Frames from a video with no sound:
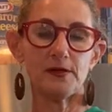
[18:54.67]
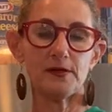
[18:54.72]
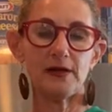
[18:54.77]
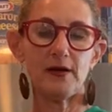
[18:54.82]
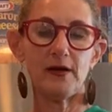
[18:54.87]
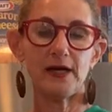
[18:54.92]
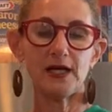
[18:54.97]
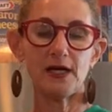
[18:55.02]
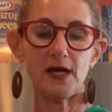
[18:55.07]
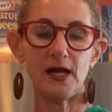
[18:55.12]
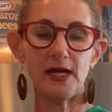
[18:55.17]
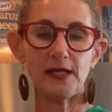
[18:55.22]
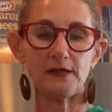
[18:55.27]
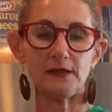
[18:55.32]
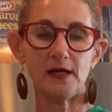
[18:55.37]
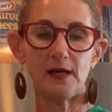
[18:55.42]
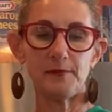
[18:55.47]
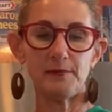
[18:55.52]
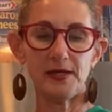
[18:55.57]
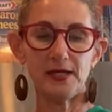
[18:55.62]
Now I cut
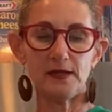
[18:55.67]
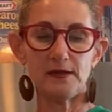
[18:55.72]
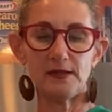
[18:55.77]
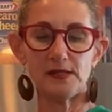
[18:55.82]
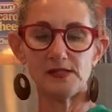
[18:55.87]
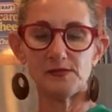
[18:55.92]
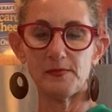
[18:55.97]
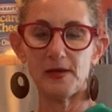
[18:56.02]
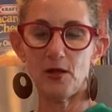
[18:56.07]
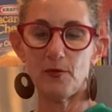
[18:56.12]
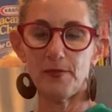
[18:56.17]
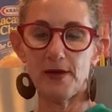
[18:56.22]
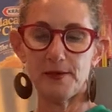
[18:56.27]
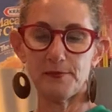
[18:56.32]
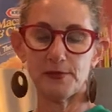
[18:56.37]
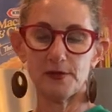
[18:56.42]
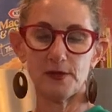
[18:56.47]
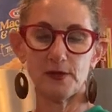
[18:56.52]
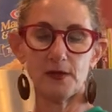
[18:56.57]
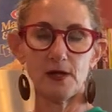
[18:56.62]
a bit of this bell
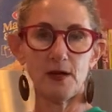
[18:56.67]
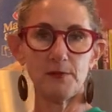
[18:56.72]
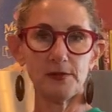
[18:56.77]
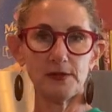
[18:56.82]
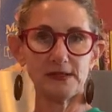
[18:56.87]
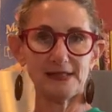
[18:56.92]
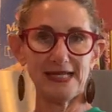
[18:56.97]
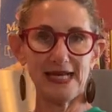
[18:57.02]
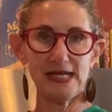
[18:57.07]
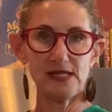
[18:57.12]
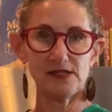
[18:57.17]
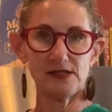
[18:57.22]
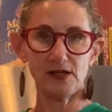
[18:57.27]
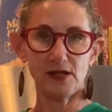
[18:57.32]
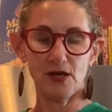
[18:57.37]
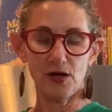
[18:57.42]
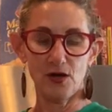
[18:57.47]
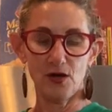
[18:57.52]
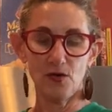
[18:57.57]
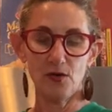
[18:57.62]
pepper a couple of days
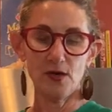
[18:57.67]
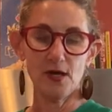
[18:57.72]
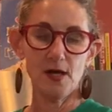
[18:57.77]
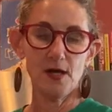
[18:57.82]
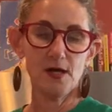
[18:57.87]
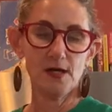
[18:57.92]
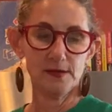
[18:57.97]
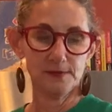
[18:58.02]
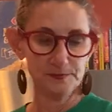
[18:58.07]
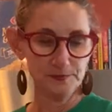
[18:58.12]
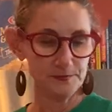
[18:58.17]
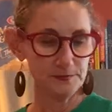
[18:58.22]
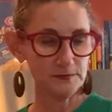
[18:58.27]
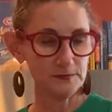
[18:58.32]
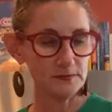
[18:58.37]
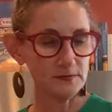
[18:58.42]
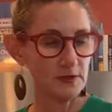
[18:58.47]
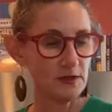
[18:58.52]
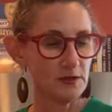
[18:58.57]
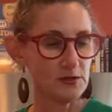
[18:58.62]
ago.
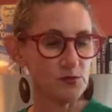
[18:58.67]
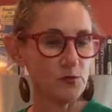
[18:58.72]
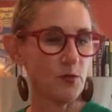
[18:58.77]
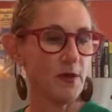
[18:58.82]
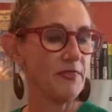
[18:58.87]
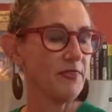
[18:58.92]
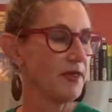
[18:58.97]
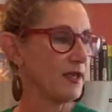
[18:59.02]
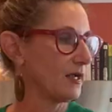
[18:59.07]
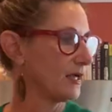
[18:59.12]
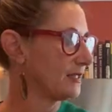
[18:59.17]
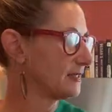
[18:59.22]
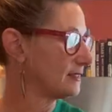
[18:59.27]
There's one thing I